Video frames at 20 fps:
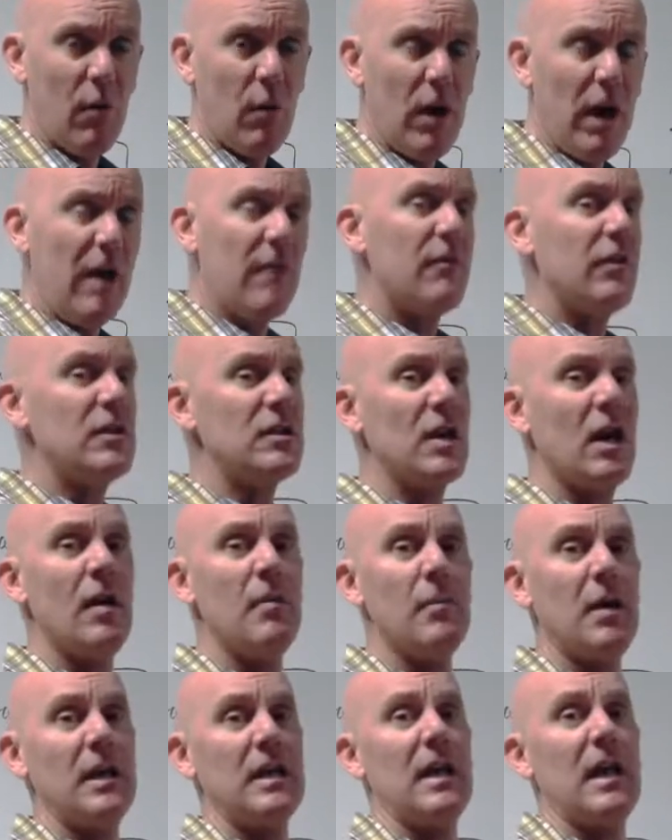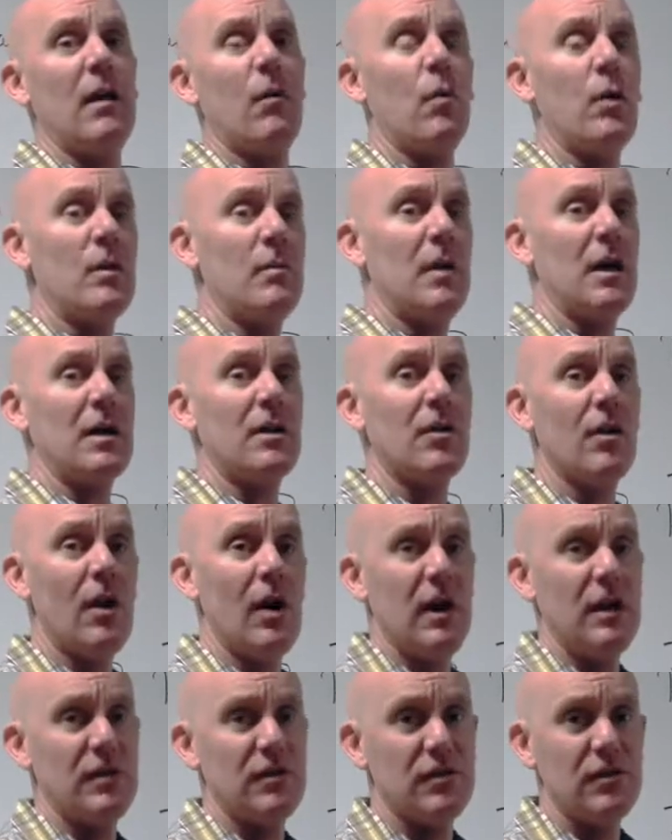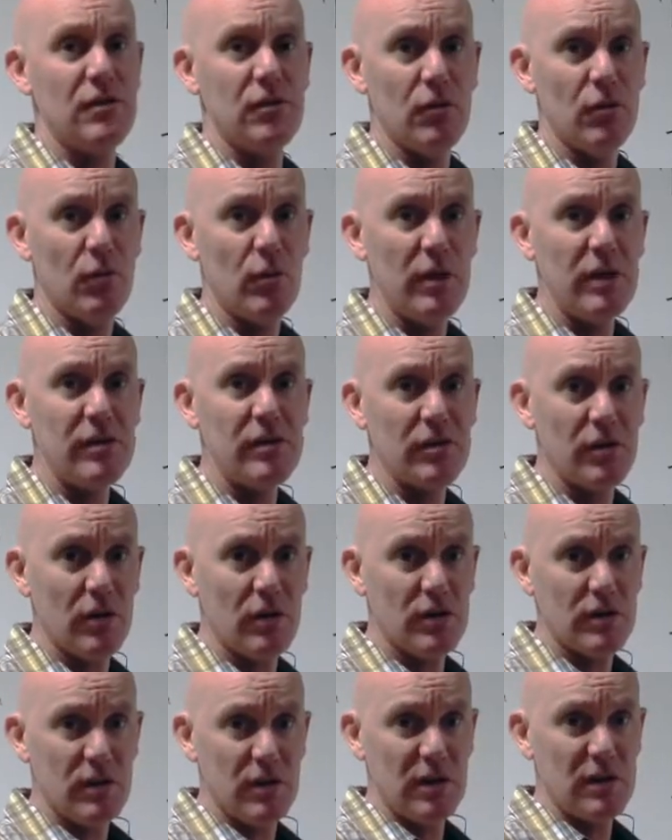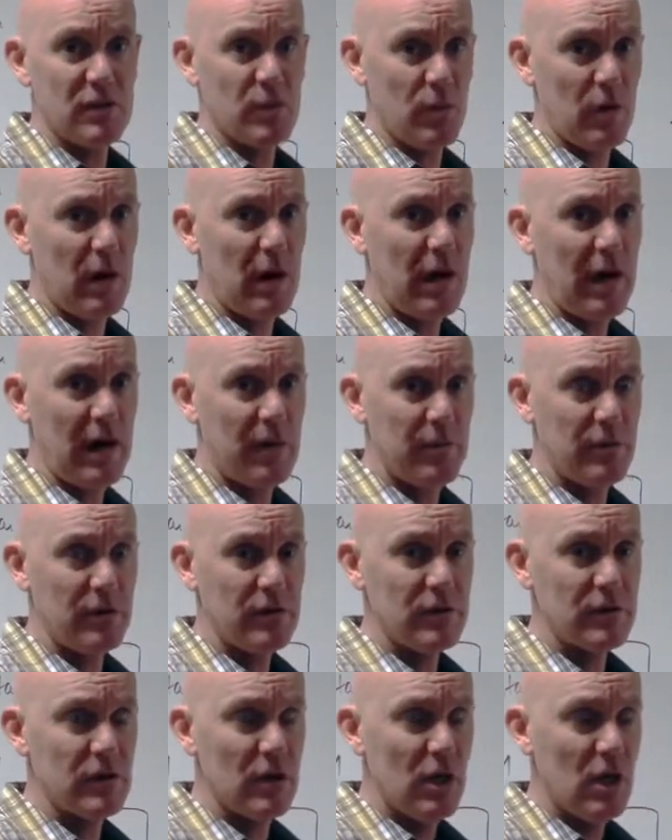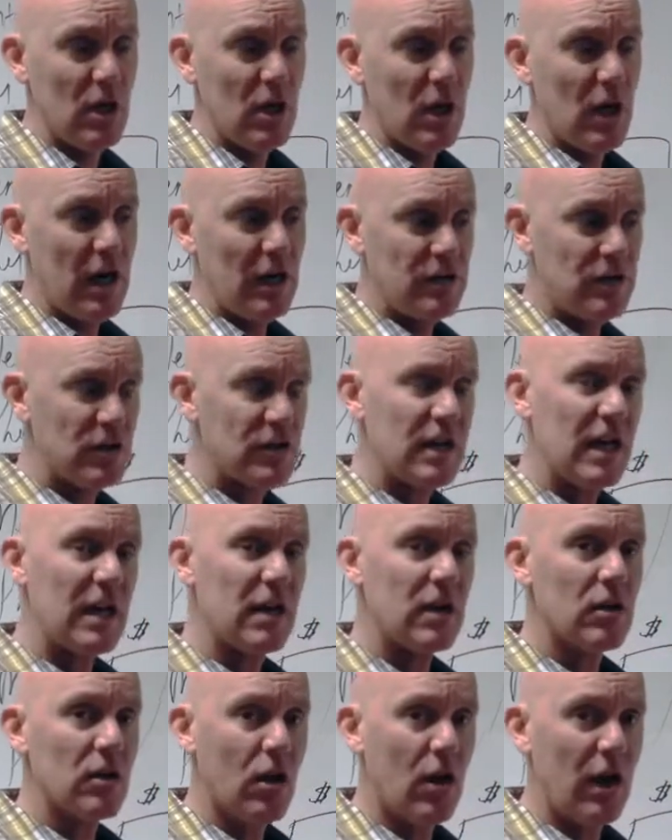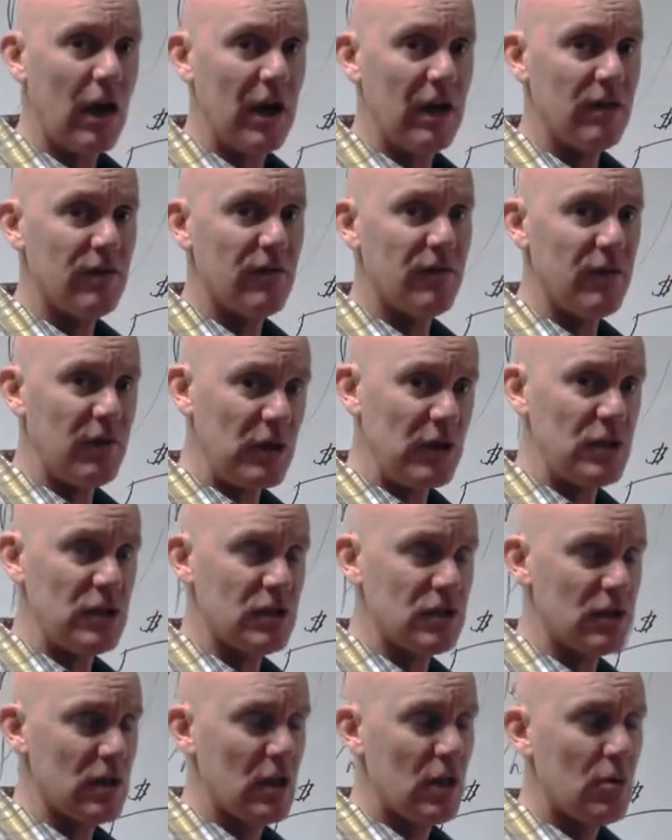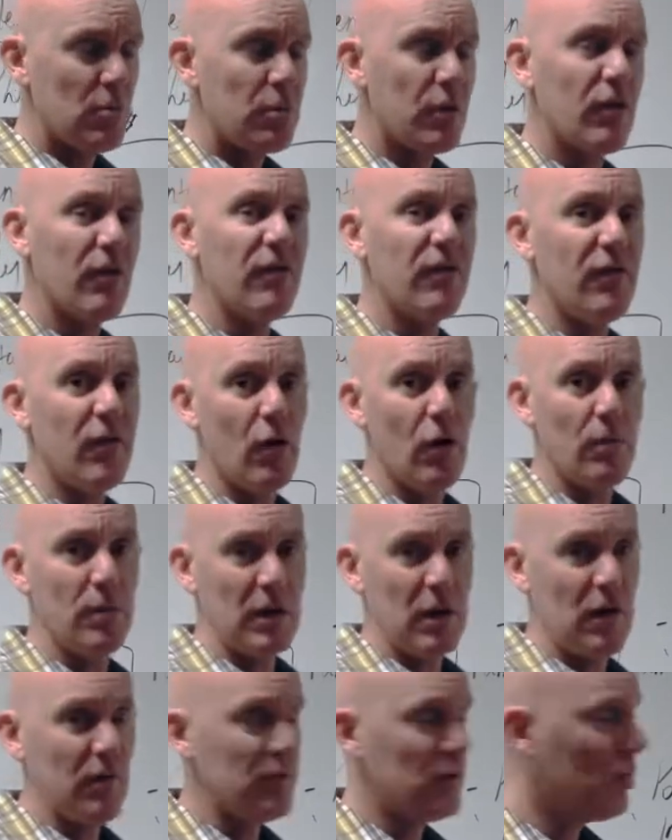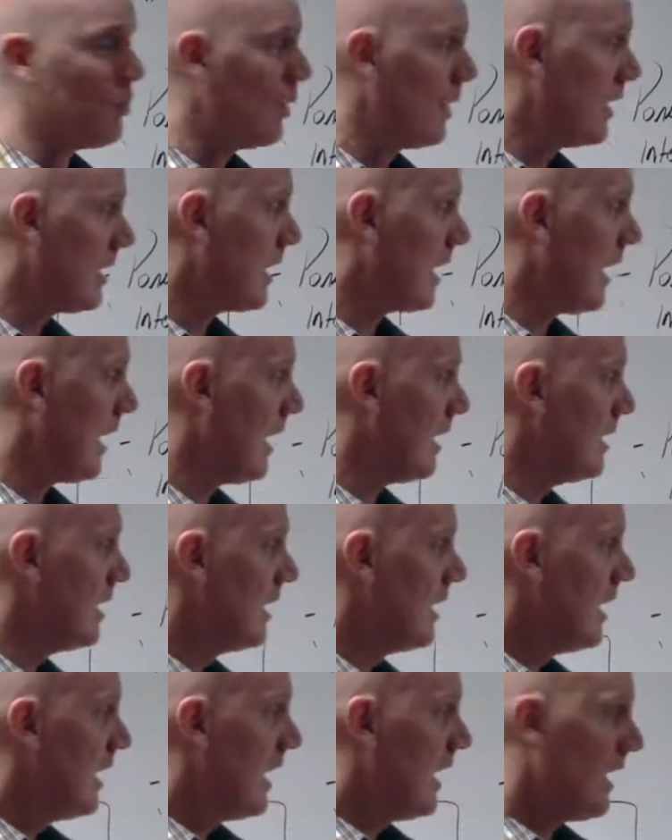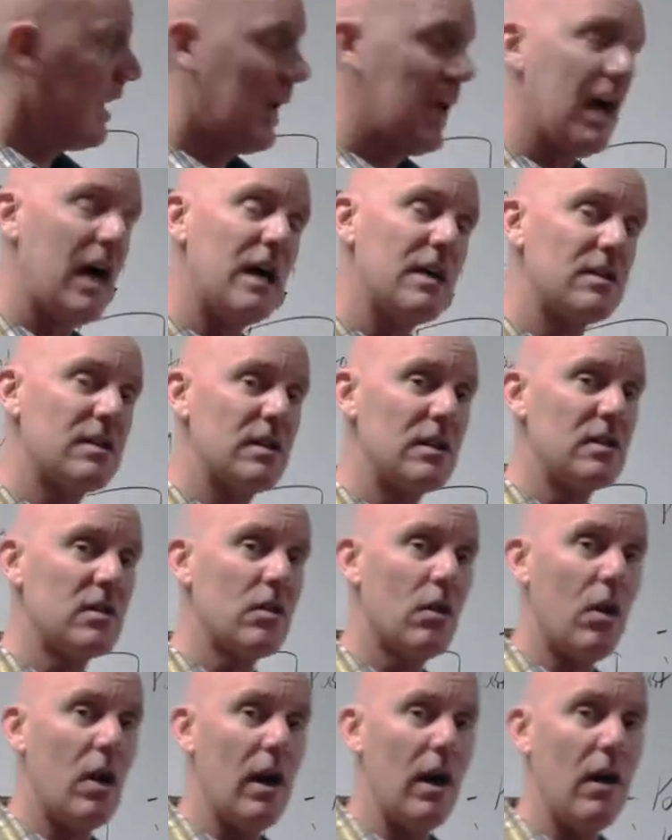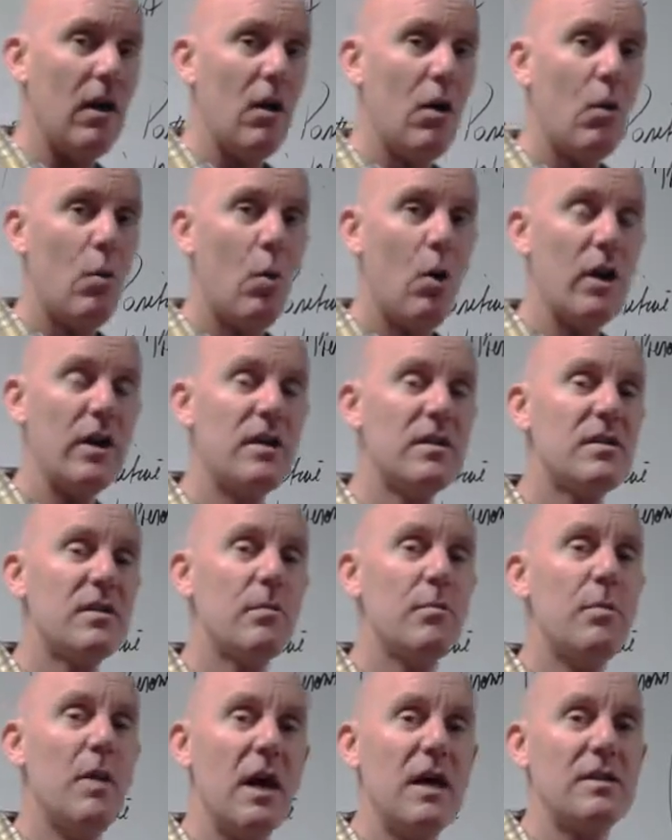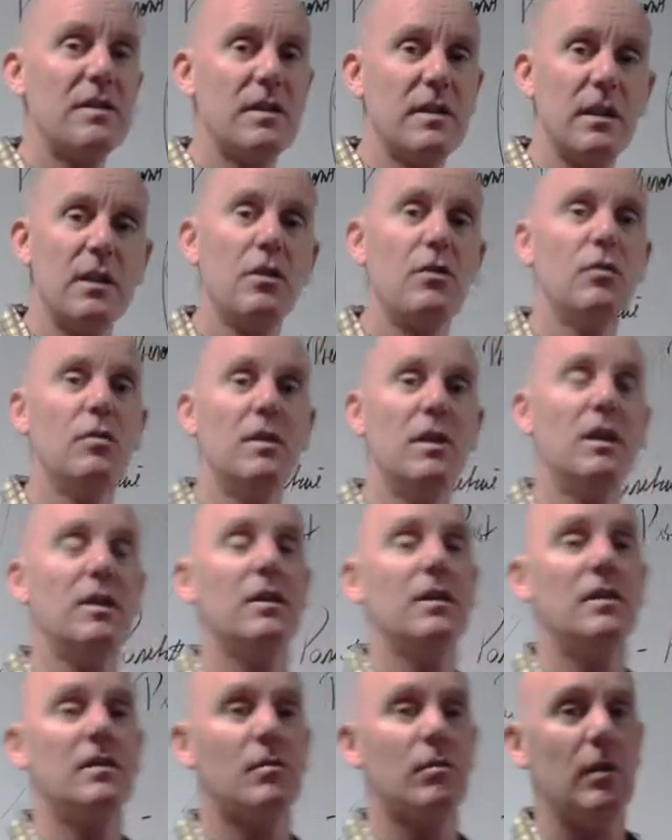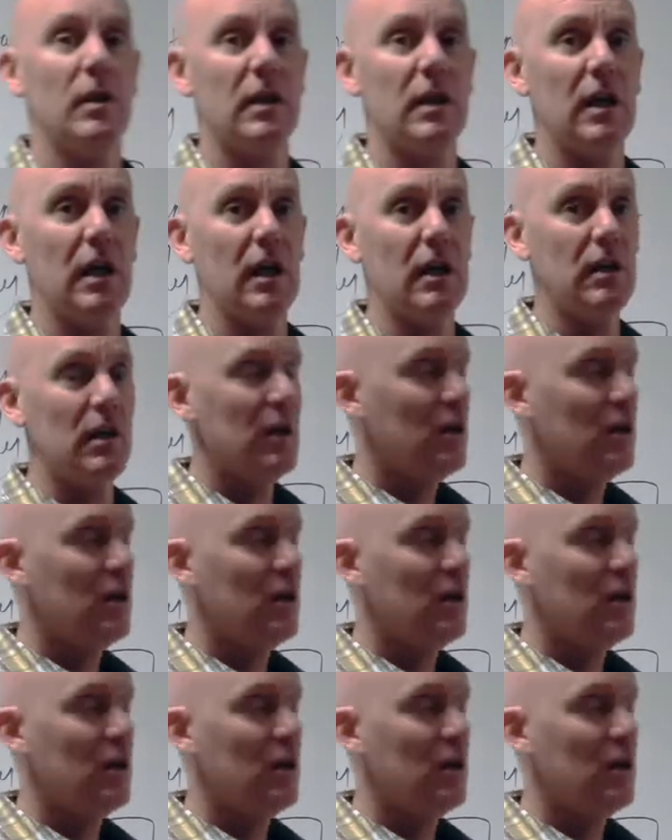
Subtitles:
every time I get one of my clients to do research, this is what happens. I just had a client finished performing over the weekend, and I asked this client, what is the best thing you did this weekend?